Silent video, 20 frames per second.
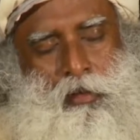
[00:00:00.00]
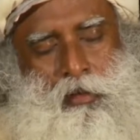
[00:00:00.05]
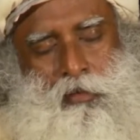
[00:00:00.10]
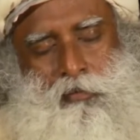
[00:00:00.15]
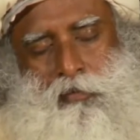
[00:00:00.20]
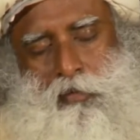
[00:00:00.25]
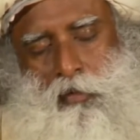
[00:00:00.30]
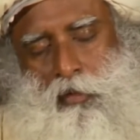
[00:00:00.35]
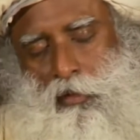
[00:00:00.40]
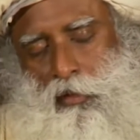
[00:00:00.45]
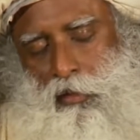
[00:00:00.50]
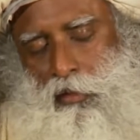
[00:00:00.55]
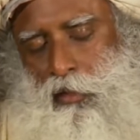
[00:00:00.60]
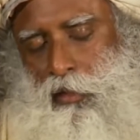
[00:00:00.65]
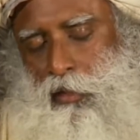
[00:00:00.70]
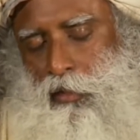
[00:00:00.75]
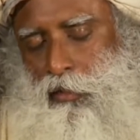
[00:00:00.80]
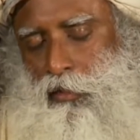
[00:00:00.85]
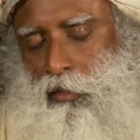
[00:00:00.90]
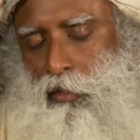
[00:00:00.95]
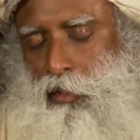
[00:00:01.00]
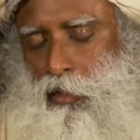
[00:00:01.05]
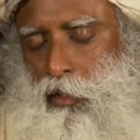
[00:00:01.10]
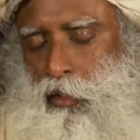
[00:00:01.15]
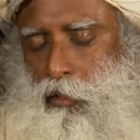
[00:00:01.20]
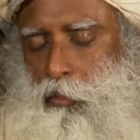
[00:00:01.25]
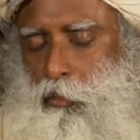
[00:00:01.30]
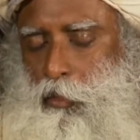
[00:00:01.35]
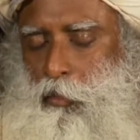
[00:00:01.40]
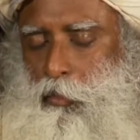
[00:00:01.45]
of all the things that a
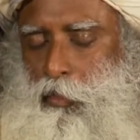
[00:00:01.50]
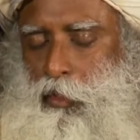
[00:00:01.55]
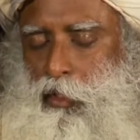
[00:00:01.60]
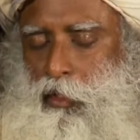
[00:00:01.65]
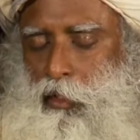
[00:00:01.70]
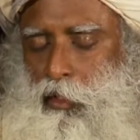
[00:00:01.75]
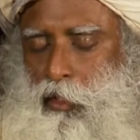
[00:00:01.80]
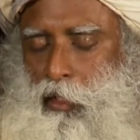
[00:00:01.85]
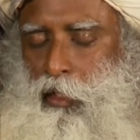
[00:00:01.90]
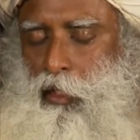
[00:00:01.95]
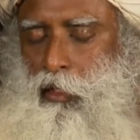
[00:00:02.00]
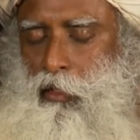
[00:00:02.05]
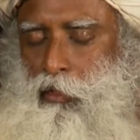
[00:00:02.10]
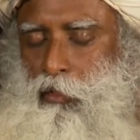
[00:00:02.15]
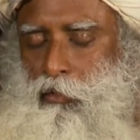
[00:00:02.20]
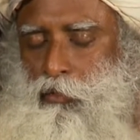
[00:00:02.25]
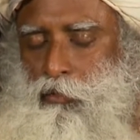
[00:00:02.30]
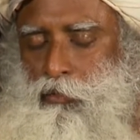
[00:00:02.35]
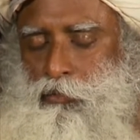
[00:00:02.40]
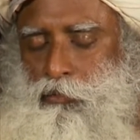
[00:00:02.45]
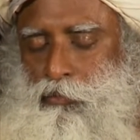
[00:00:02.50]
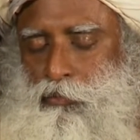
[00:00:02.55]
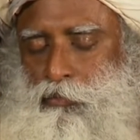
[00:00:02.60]
human being can do,